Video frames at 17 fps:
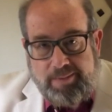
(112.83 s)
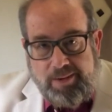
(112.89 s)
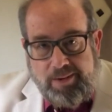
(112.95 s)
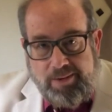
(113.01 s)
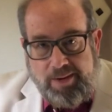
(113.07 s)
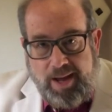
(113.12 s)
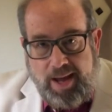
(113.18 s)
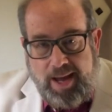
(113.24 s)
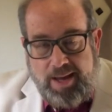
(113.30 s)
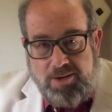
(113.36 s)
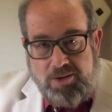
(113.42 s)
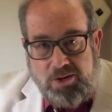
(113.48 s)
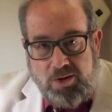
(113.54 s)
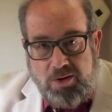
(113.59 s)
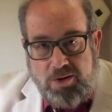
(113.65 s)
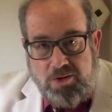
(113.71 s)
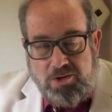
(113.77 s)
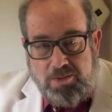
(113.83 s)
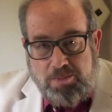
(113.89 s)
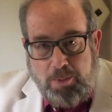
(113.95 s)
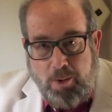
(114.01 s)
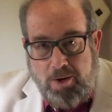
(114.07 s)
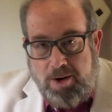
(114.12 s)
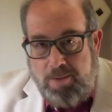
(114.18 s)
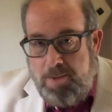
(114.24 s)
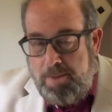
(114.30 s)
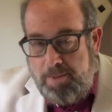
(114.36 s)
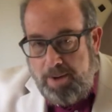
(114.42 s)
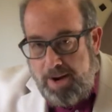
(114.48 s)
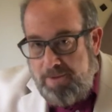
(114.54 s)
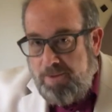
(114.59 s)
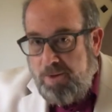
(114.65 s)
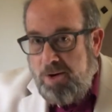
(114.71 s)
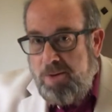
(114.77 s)
Okay, so you support them, you
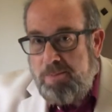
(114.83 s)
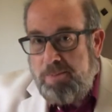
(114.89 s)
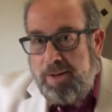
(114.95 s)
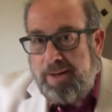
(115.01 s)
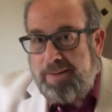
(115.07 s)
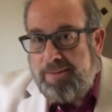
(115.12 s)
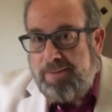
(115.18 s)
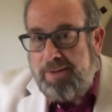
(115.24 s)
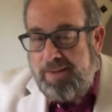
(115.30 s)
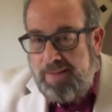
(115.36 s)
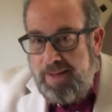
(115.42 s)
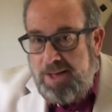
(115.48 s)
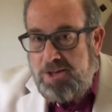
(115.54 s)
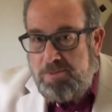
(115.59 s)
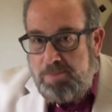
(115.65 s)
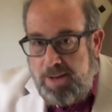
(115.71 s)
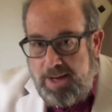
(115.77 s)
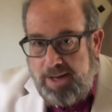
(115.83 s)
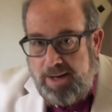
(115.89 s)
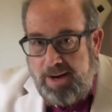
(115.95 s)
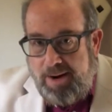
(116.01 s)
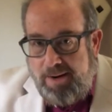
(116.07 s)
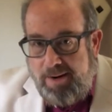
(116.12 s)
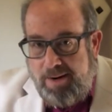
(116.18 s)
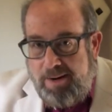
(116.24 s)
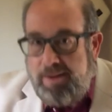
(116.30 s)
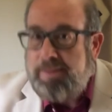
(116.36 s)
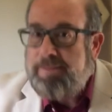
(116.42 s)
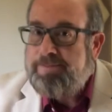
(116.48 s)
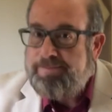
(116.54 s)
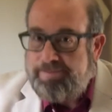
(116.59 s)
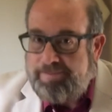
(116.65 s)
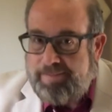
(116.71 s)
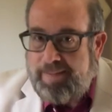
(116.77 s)
pray for them, but when they speak in error,
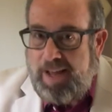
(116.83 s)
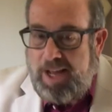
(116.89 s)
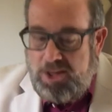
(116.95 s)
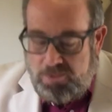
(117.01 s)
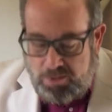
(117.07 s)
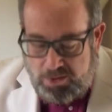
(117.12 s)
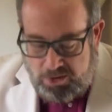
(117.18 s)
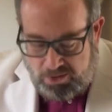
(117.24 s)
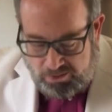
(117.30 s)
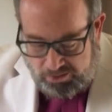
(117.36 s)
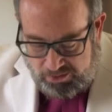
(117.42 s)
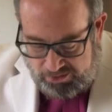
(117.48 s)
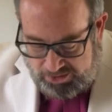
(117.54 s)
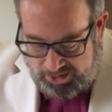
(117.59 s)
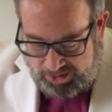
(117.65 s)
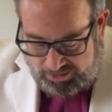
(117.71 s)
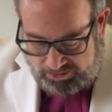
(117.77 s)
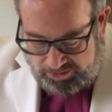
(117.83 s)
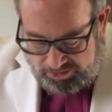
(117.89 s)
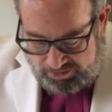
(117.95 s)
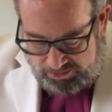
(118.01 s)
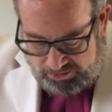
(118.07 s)
that's when you resist.